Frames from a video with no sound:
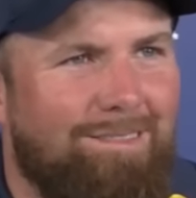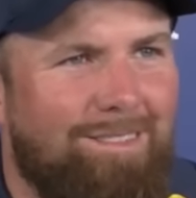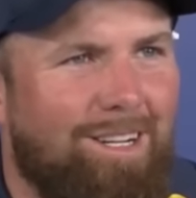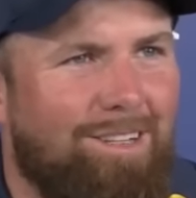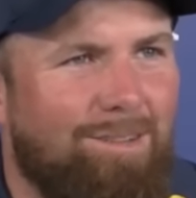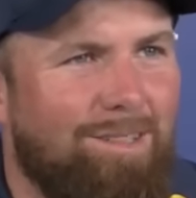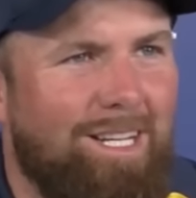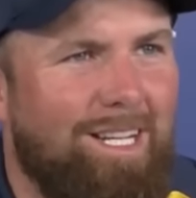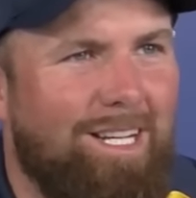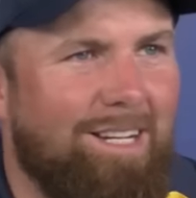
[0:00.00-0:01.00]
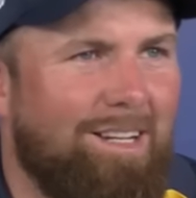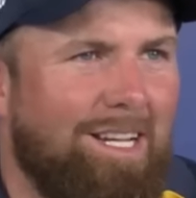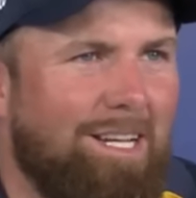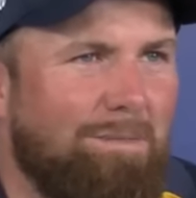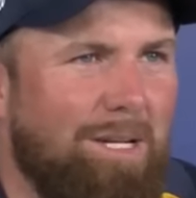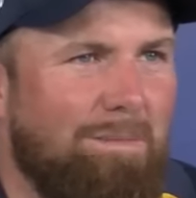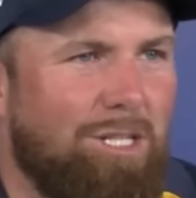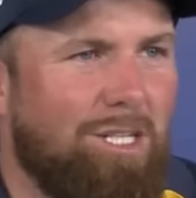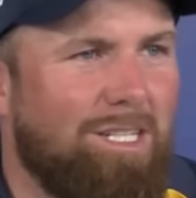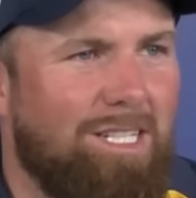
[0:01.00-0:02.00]
I don't think. I think I maybe
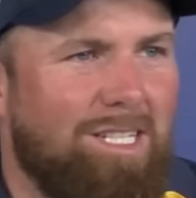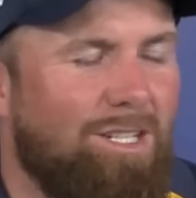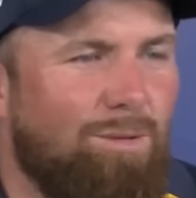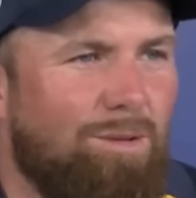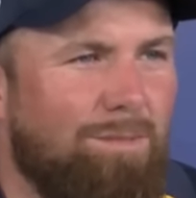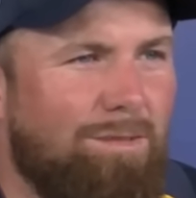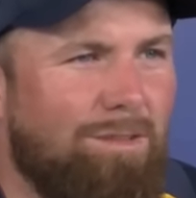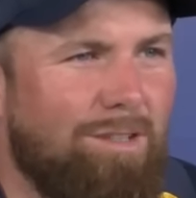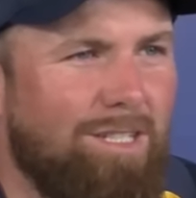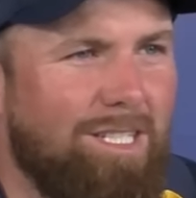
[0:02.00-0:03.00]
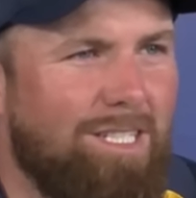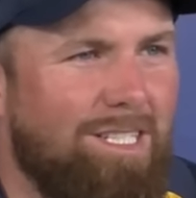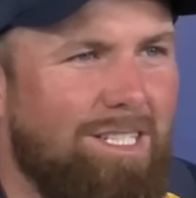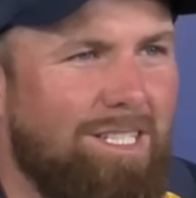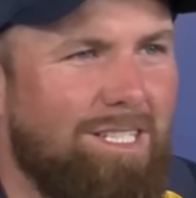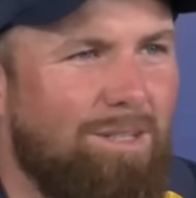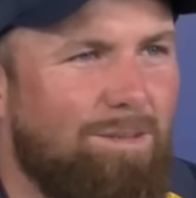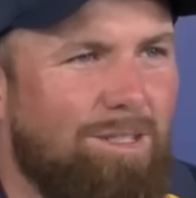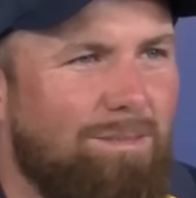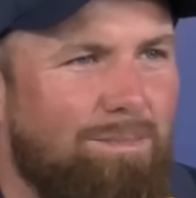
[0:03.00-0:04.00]
shot 61 before, 60,
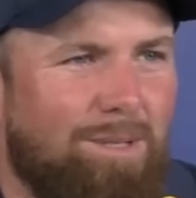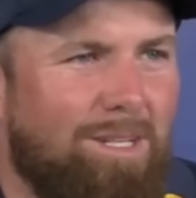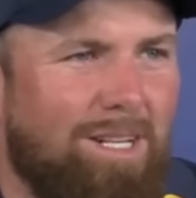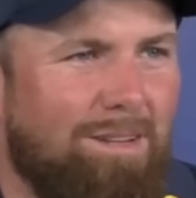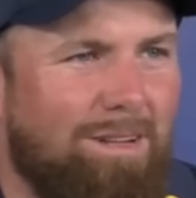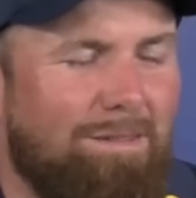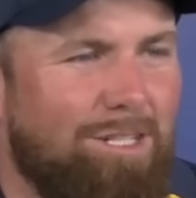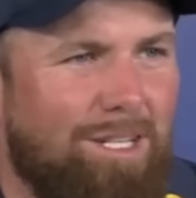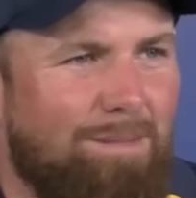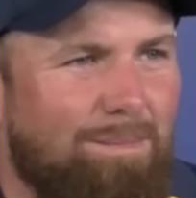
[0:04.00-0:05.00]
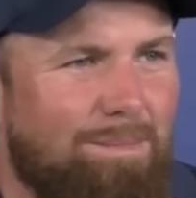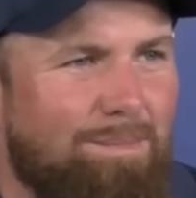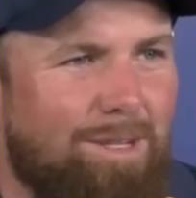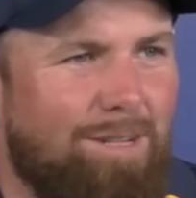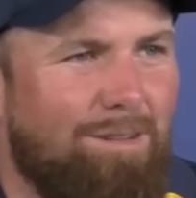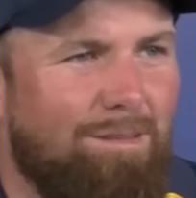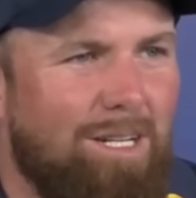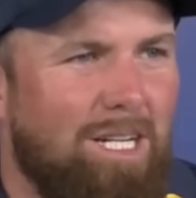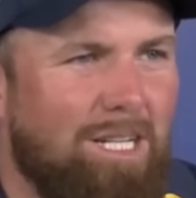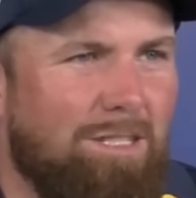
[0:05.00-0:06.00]
61, but I've never shot below.
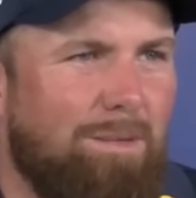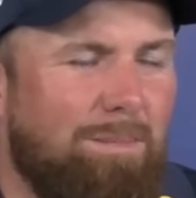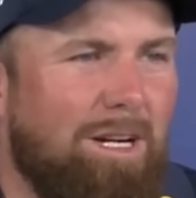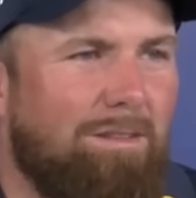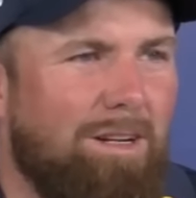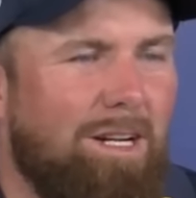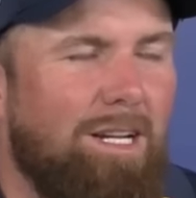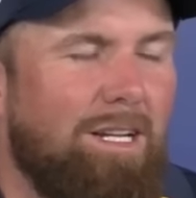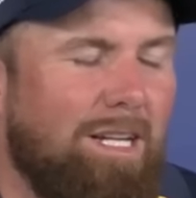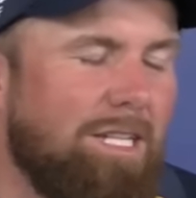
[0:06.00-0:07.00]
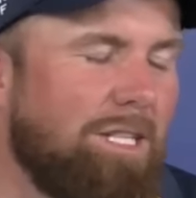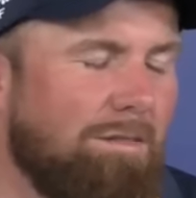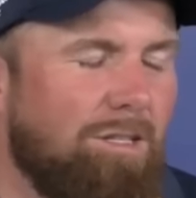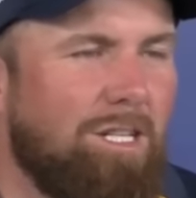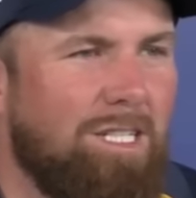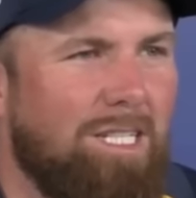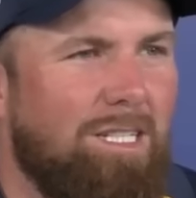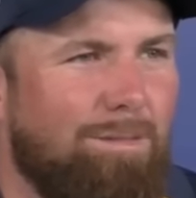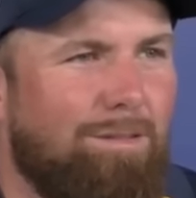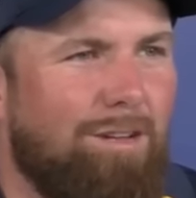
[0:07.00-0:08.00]
Because I remember having. I've shot
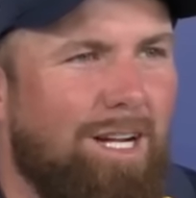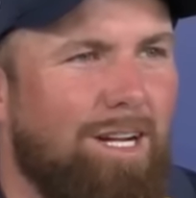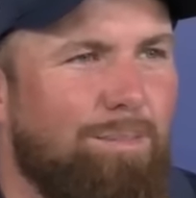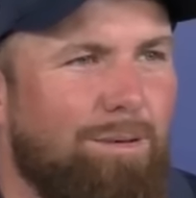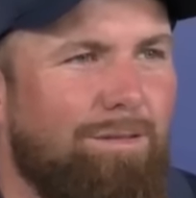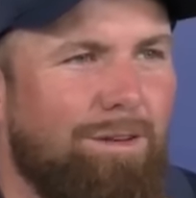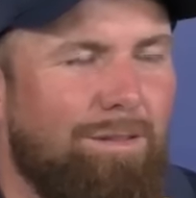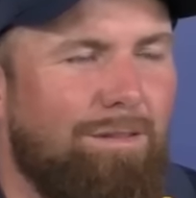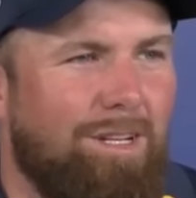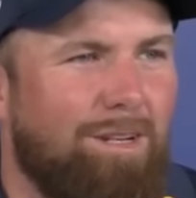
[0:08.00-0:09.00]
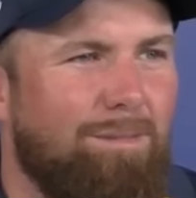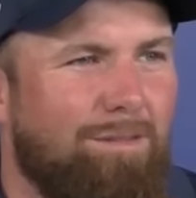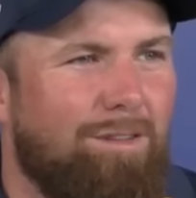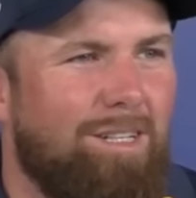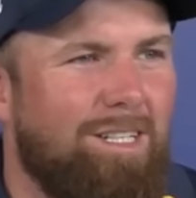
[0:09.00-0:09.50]
60 before. I had a putt for a 59 before,